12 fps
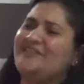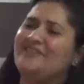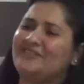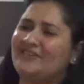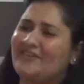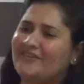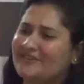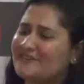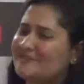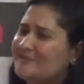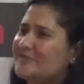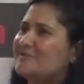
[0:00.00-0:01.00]
on the
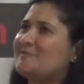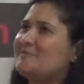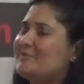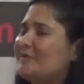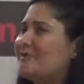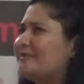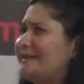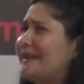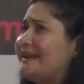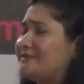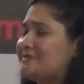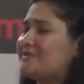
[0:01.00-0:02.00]
audience because people don't
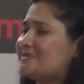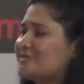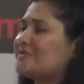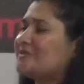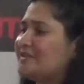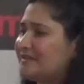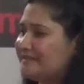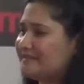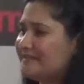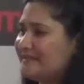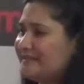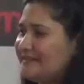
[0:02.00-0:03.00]
connect with the story then.
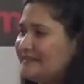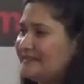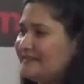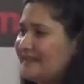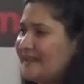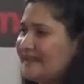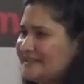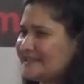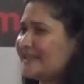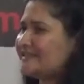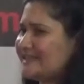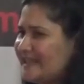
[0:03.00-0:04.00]
At
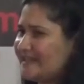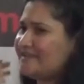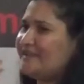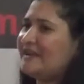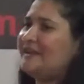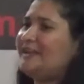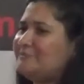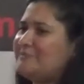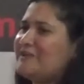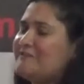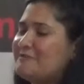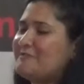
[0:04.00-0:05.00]
a very deep
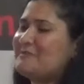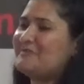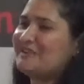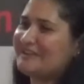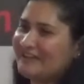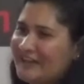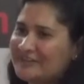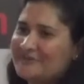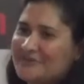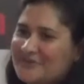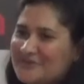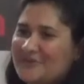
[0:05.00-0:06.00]
level, people connect
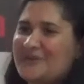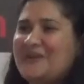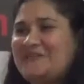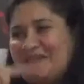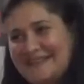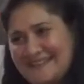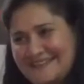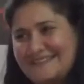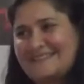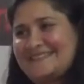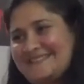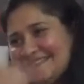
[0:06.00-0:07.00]
with the story when there
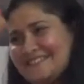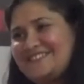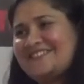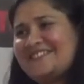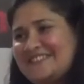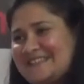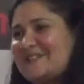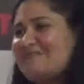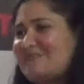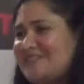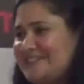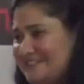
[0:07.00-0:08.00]
is, the journey is
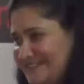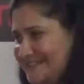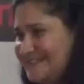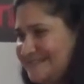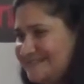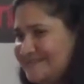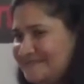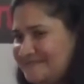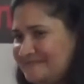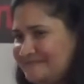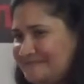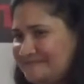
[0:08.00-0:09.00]
complete.
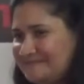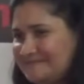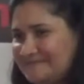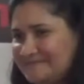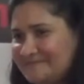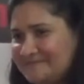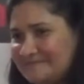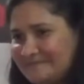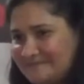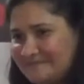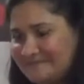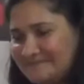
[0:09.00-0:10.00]

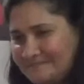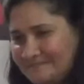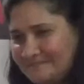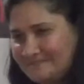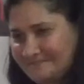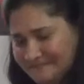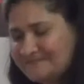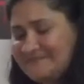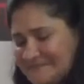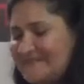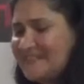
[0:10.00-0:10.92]
Unknowingly they reflect.